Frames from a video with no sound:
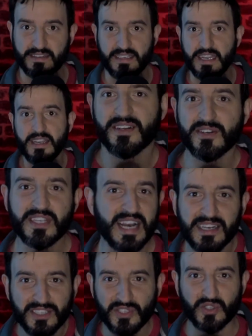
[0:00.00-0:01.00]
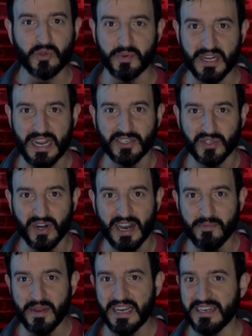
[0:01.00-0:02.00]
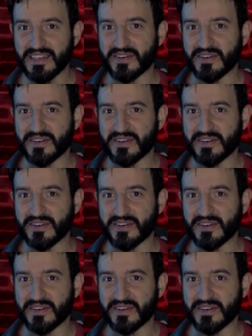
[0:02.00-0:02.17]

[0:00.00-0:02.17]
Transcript: See, there isn't anything supernatural happening.